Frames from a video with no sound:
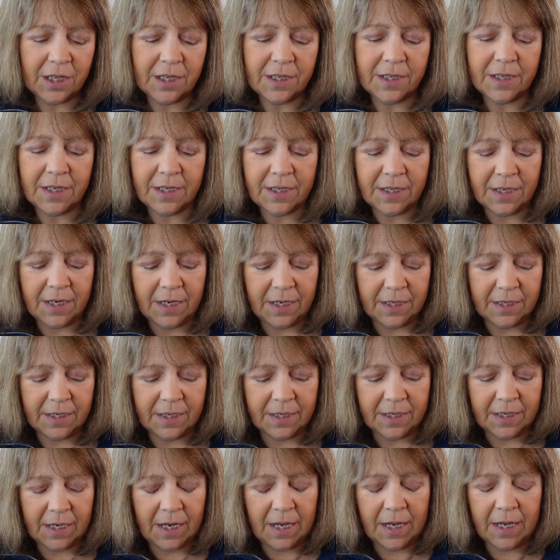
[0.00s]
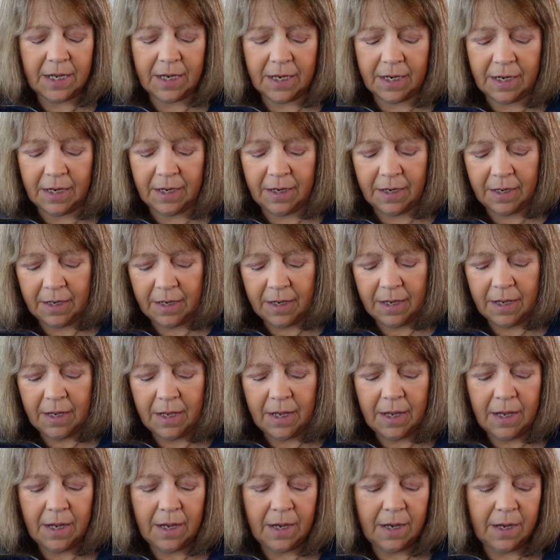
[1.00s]
this is knitted in
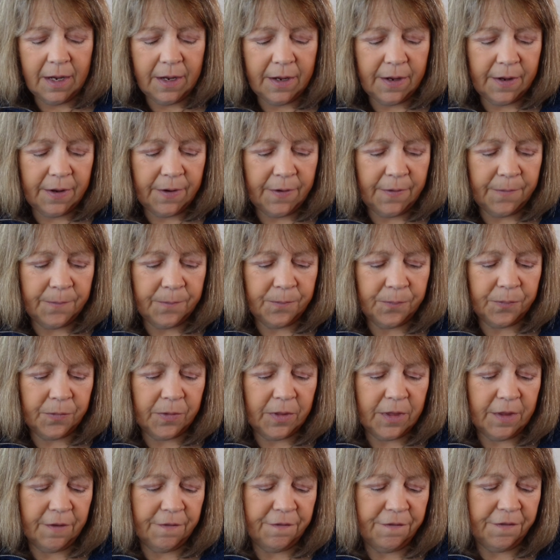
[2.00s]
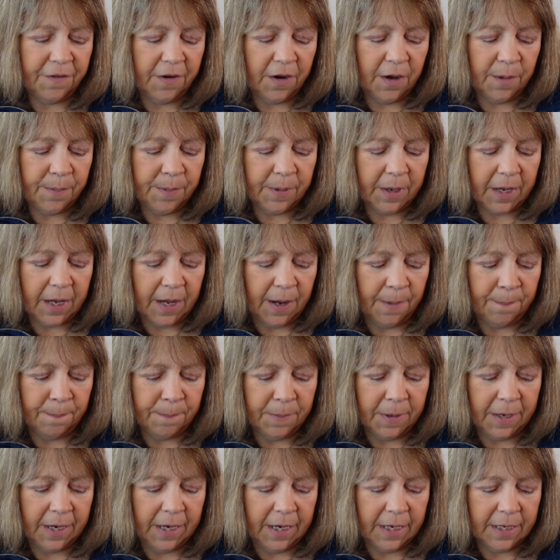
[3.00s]
the Fibre
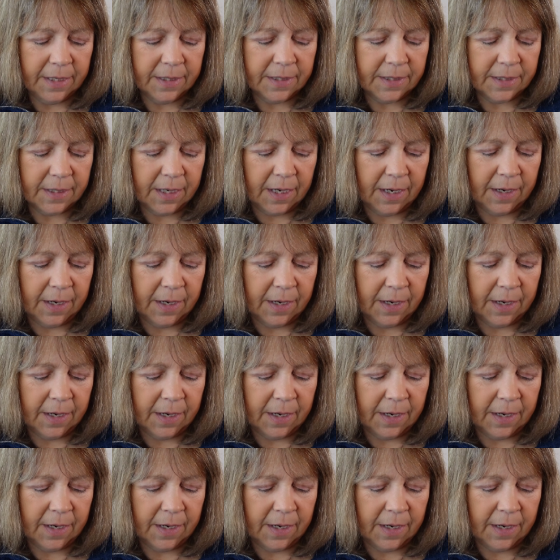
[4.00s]
Company's